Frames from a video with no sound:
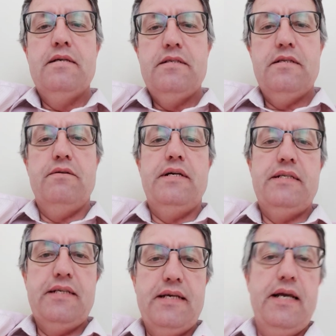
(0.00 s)
So
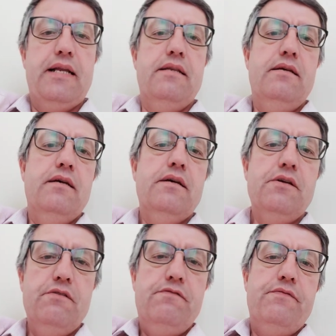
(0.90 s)
it's, again,
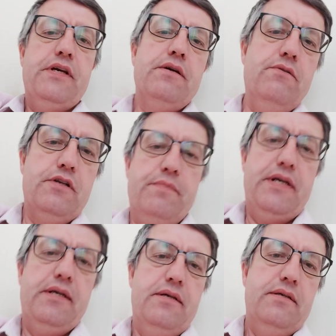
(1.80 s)
good for the
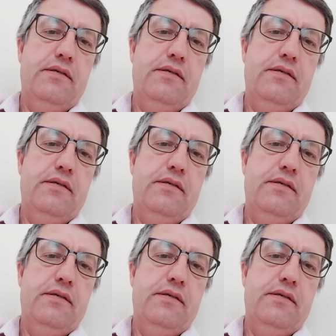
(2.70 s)
economy,